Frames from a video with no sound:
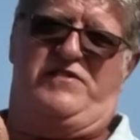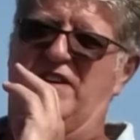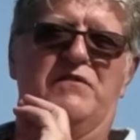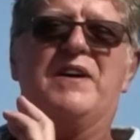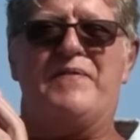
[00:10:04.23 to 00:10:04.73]
They
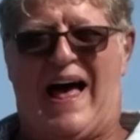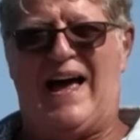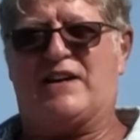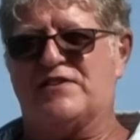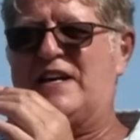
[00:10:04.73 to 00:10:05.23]
don't have
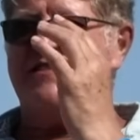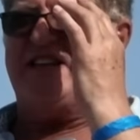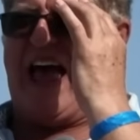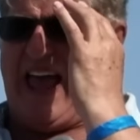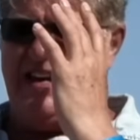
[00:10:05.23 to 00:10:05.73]
access
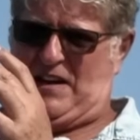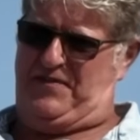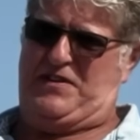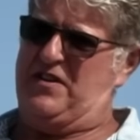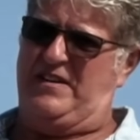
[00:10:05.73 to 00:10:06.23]
to any of
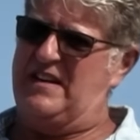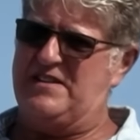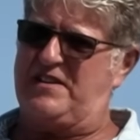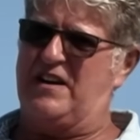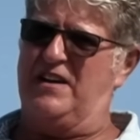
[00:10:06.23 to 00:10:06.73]
the Chinese
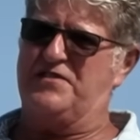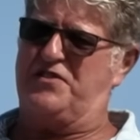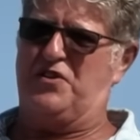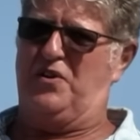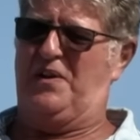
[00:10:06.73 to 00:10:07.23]
cars at
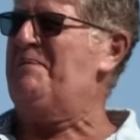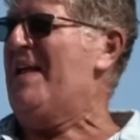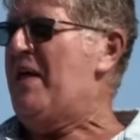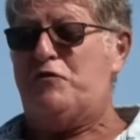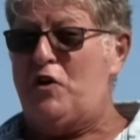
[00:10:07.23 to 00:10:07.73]
all.
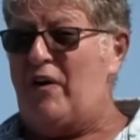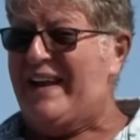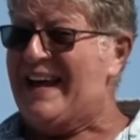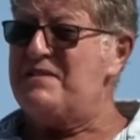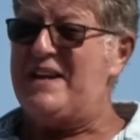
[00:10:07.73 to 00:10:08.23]
Not
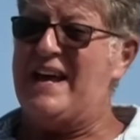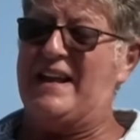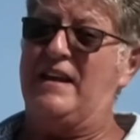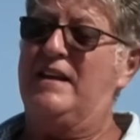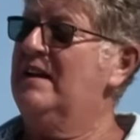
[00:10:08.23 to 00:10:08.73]
allowed
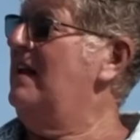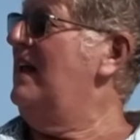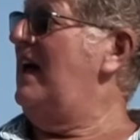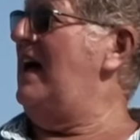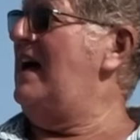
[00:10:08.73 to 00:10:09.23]
in.
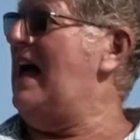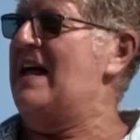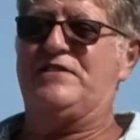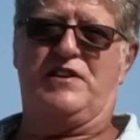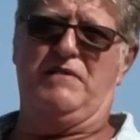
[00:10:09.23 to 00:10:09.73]

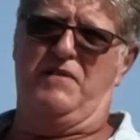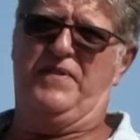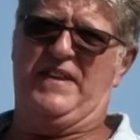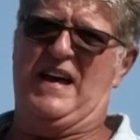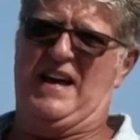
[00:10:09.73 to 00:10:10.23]
And so over
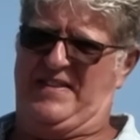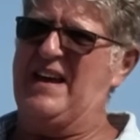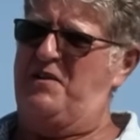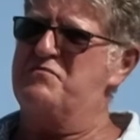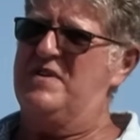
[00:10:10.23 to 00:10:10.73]
there, they
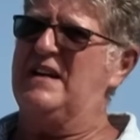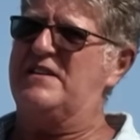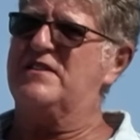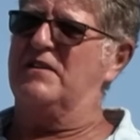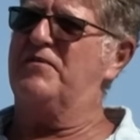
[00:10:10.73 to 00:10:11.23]
are really
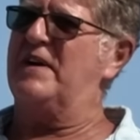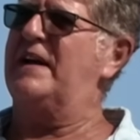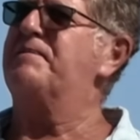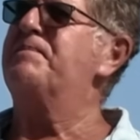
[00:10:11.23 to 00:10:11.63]
suffering.